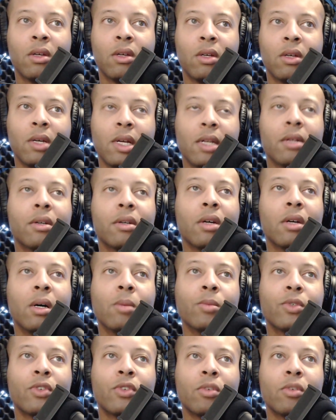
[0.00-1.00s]
and it
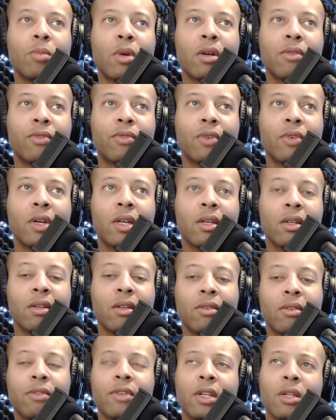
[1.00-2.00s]
comes from our friend and
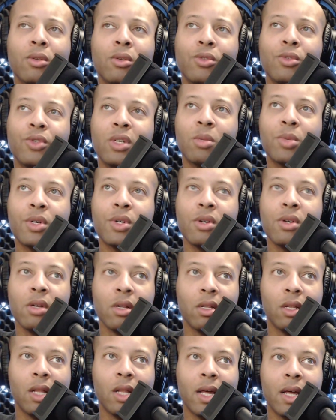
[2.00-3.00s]
fellow dreamer,
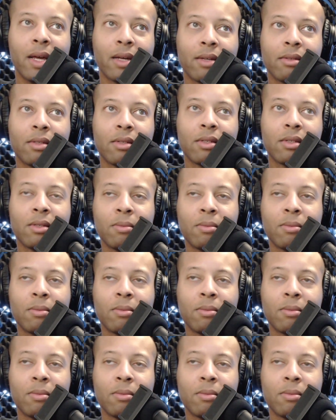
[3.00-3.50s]
Lex.